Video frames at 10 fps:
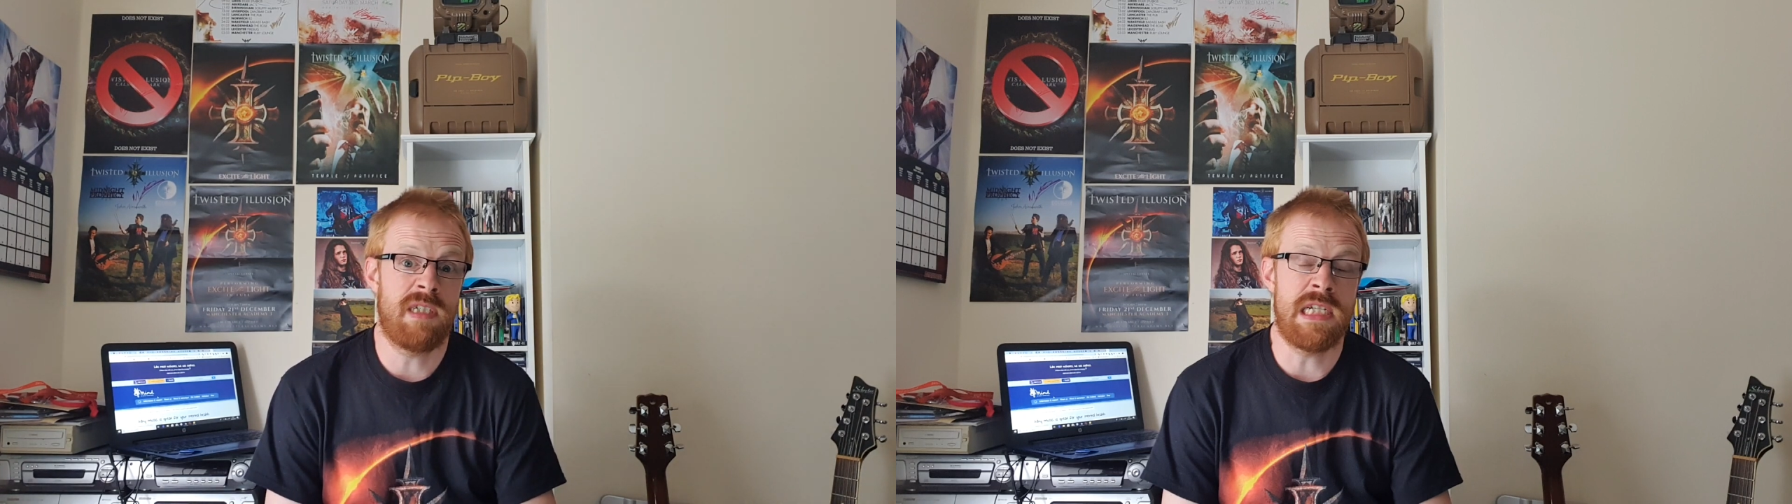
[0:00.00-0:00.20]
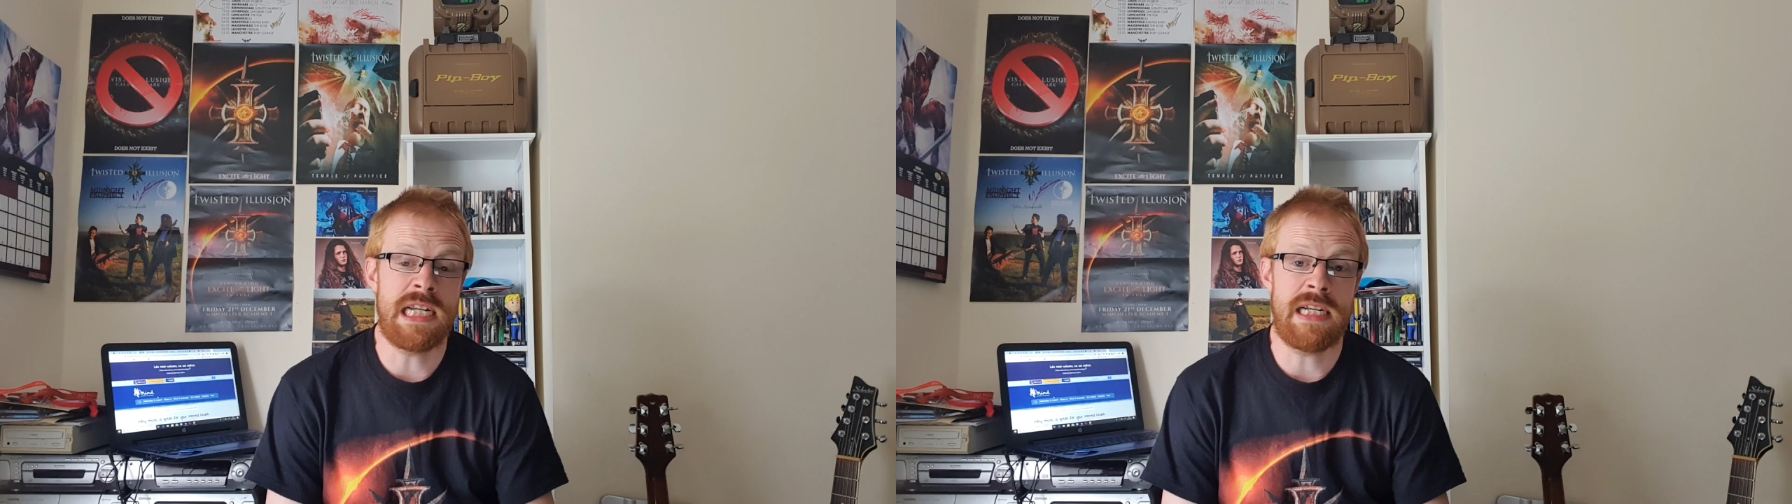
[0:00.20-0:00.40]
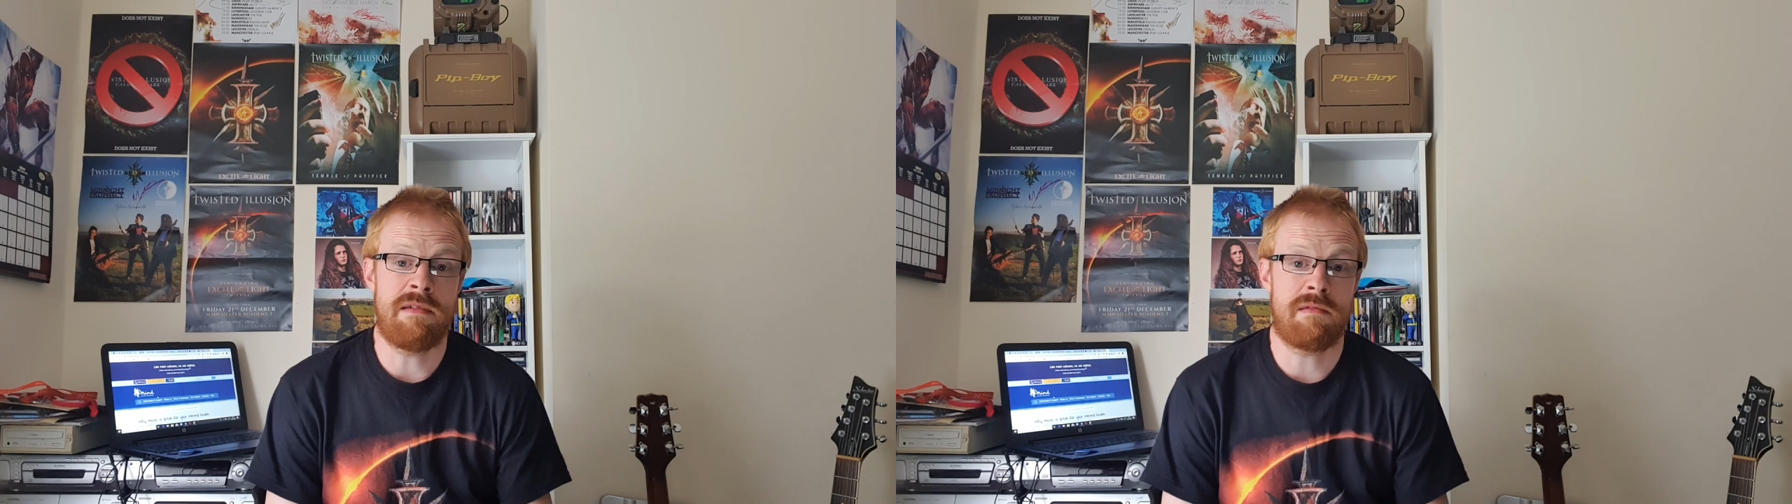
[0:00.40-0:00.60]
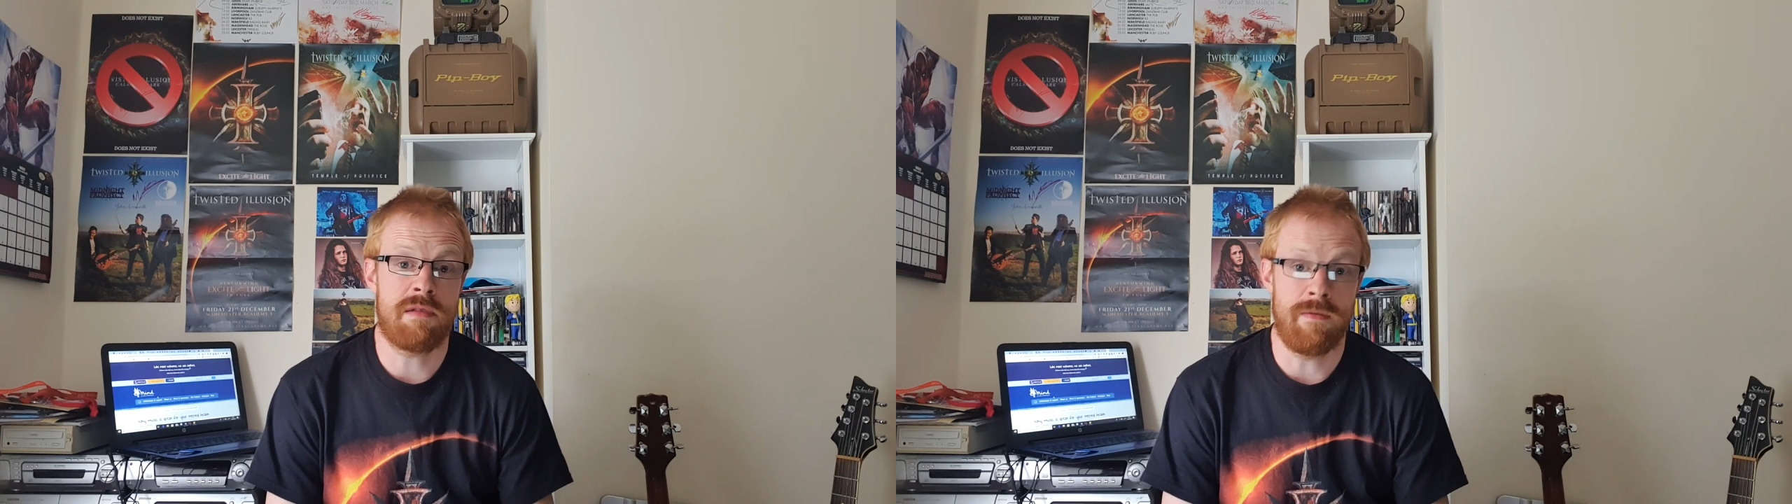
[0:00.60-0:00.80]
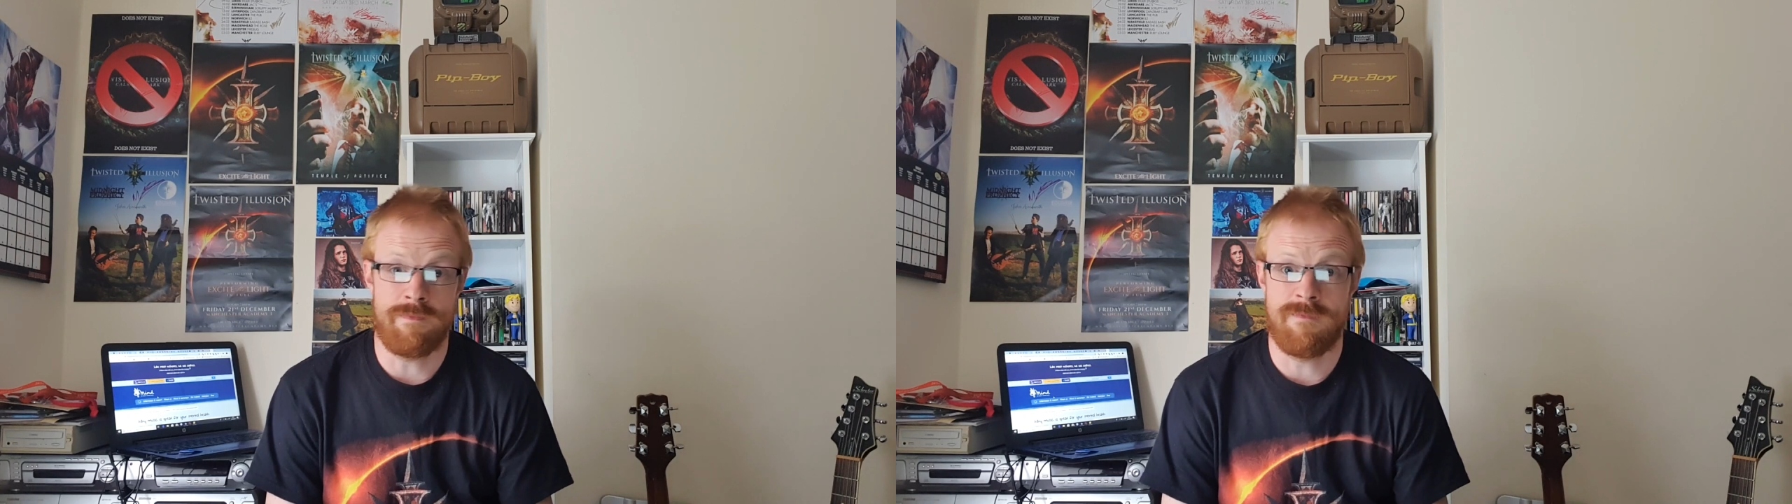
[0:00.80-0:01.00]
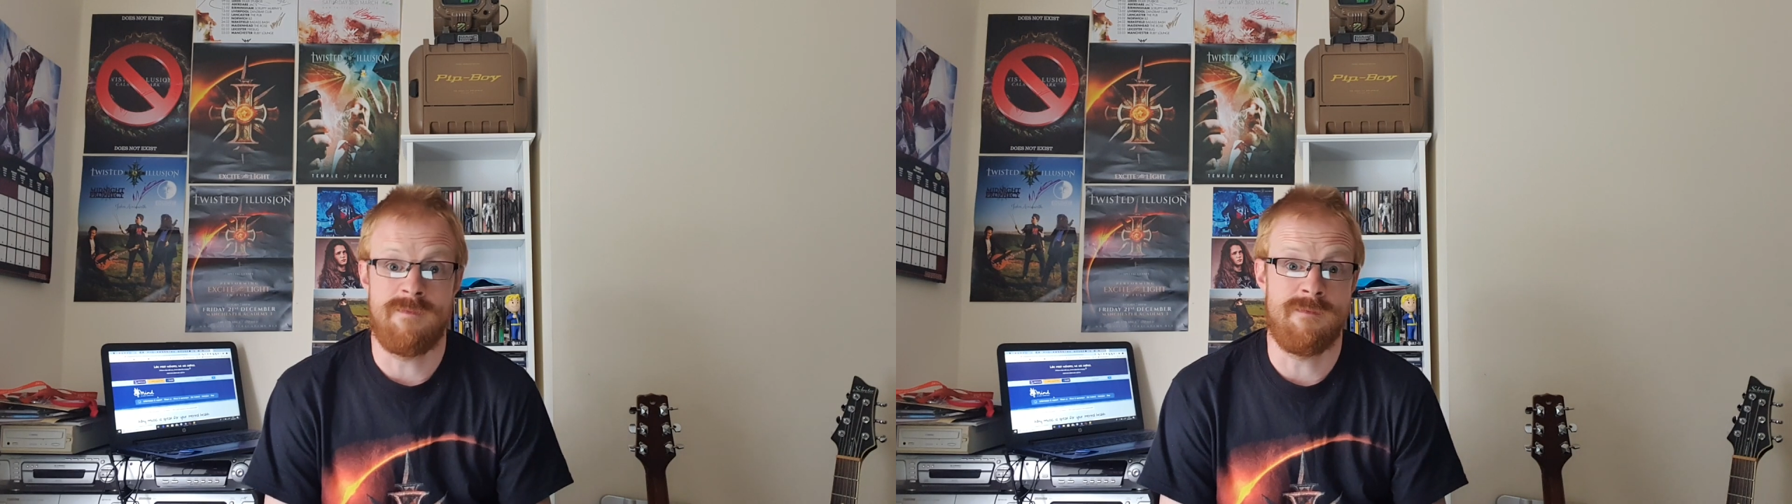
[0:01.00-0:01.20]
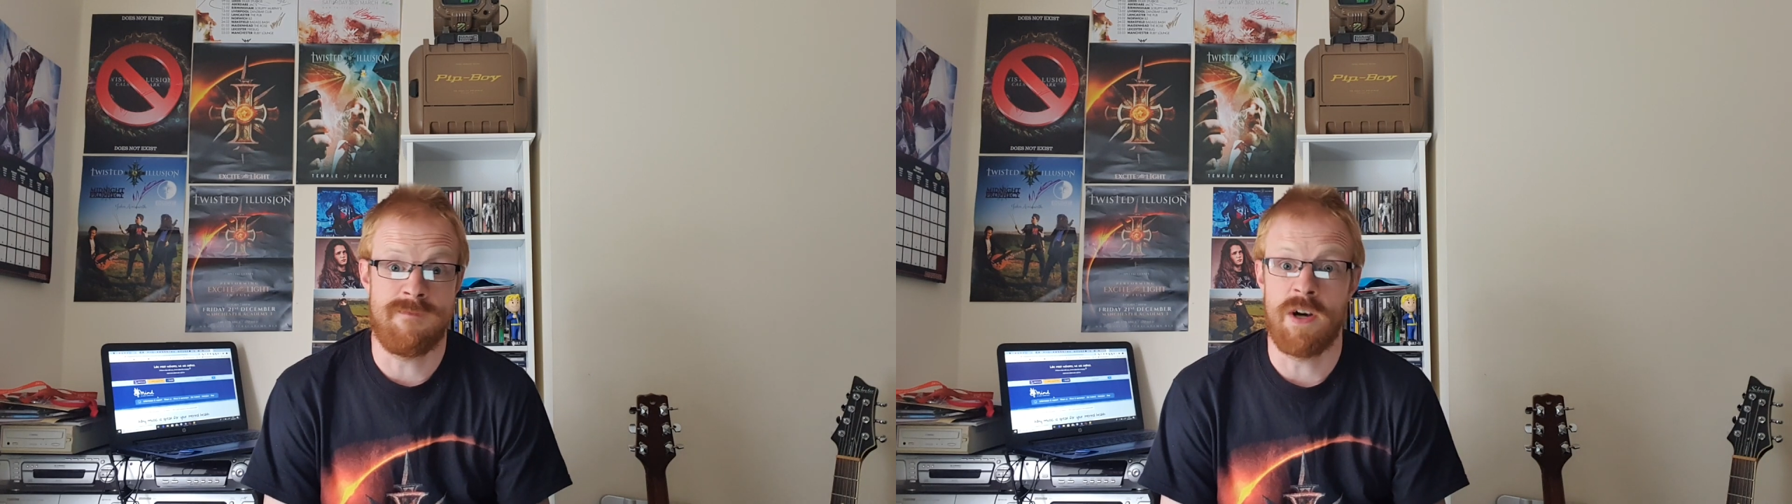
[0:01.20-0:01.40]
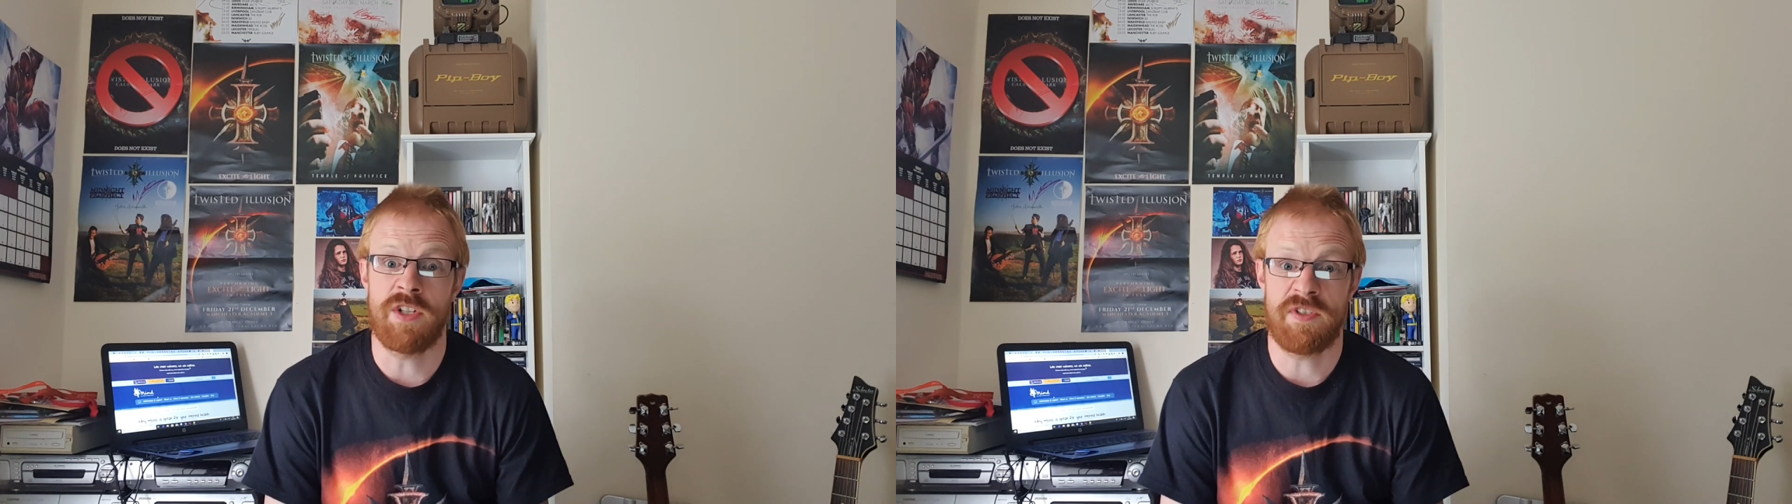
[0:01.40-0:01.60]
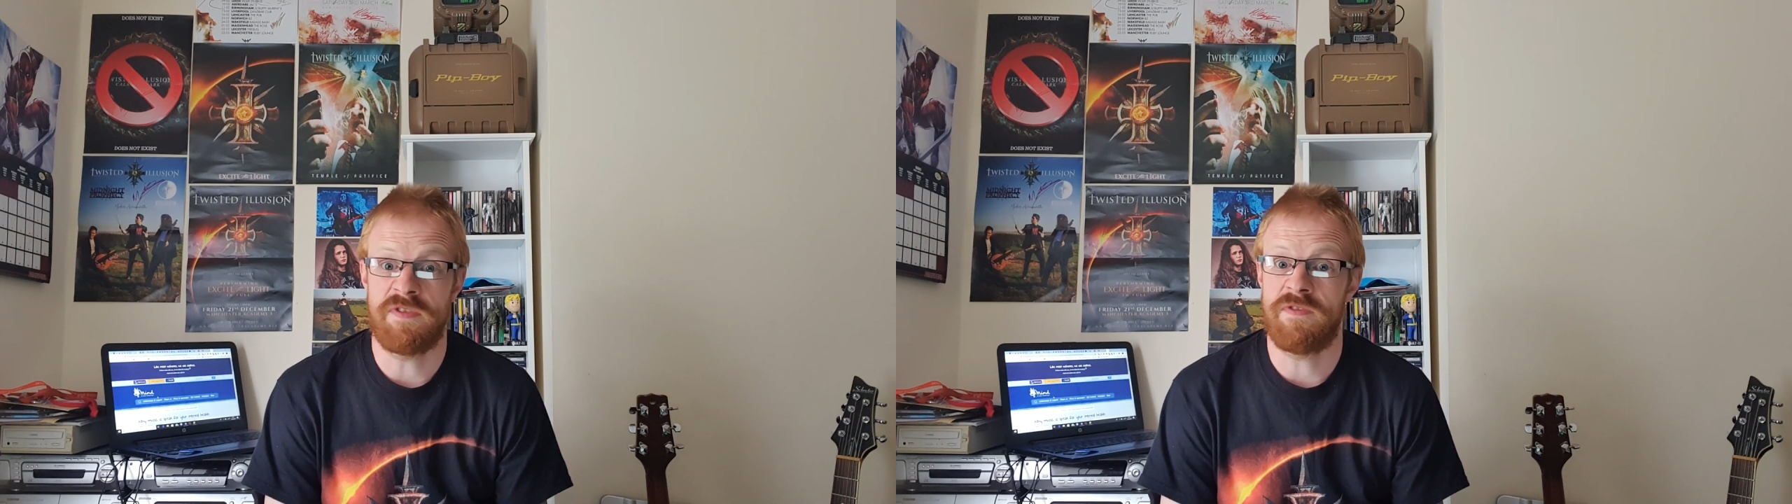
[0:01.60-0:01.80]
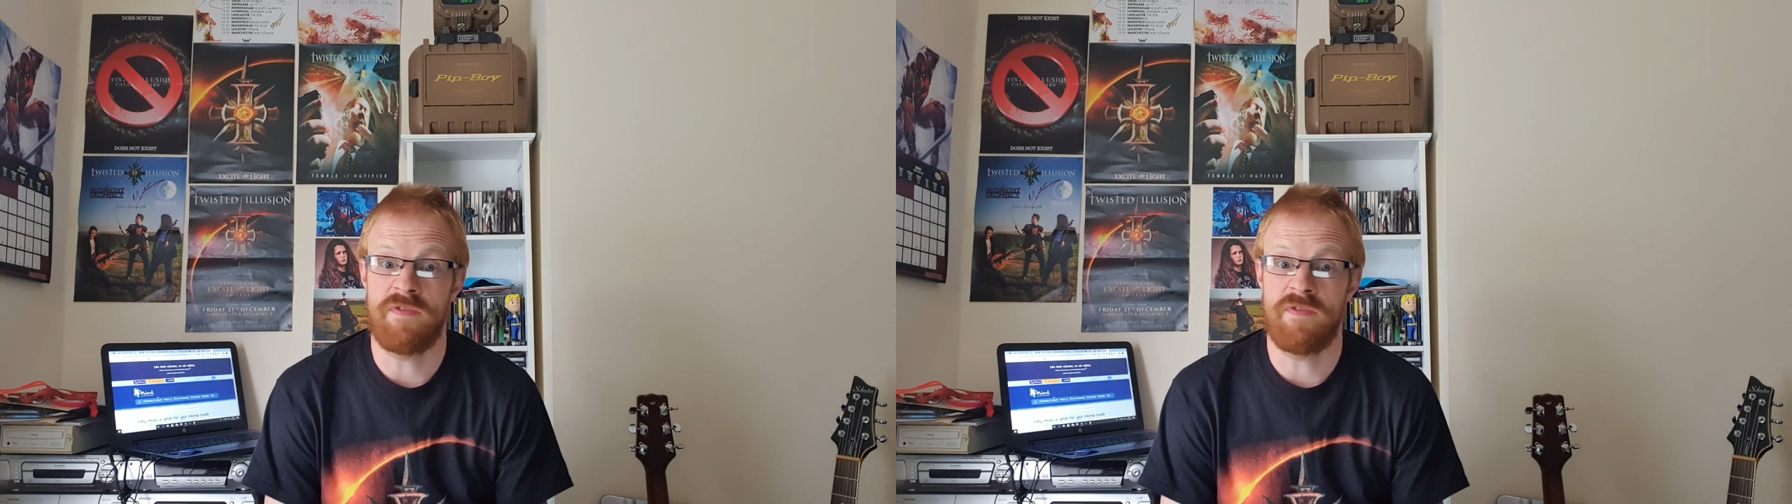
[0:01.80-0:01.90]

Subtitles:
did the first